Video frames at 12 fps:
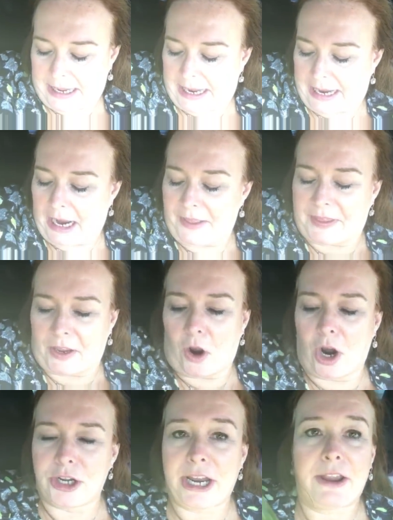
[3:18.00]
I got the
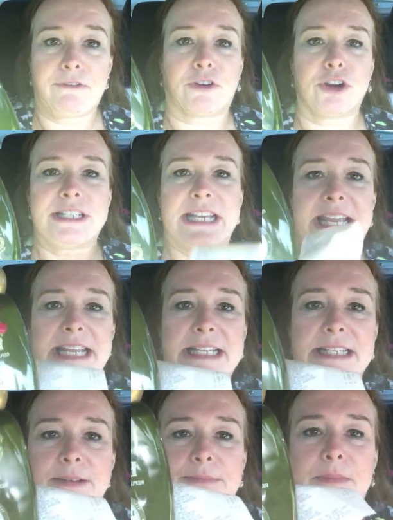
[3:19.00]
Garnier
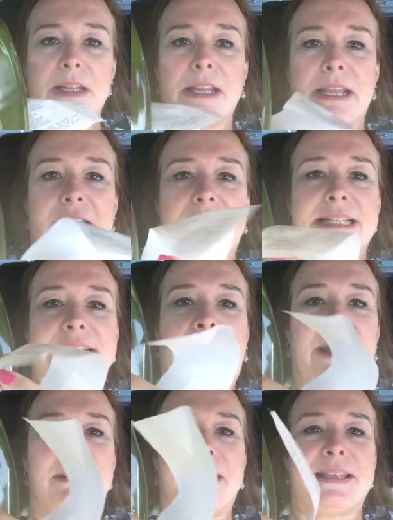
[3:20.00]
Fructis, and it's
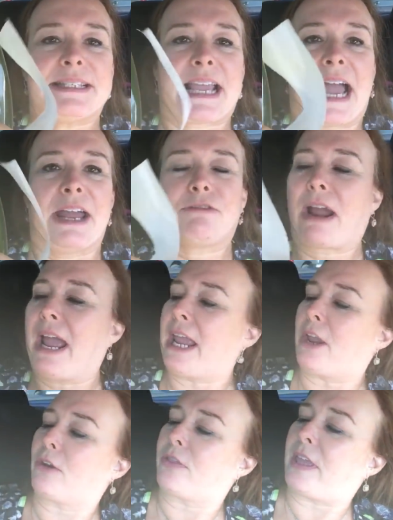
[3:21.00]
got to be this kind right
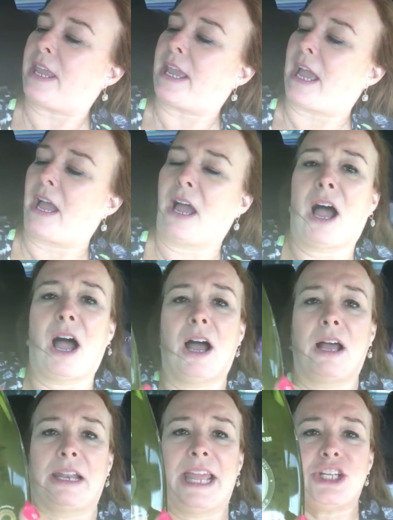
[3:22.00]
here, the
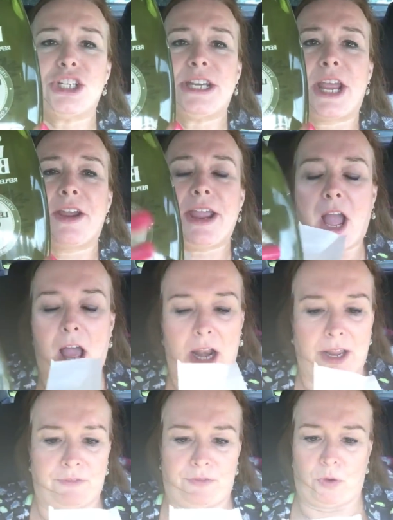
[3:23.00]
Legendary
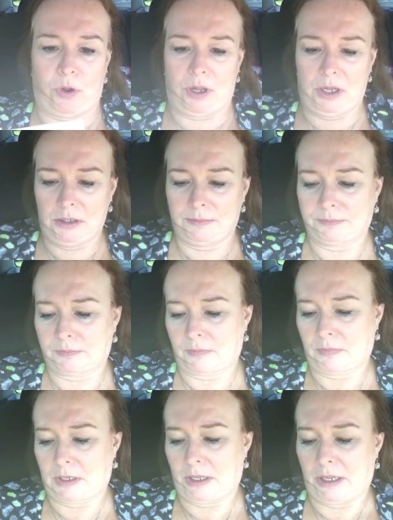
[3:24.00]
Olive Oil.
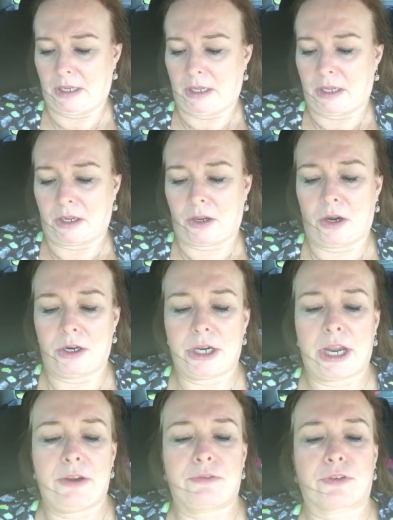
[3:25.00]

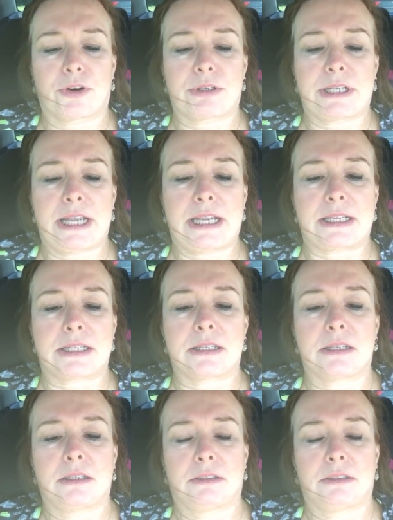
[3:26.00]
Garnier Fructis.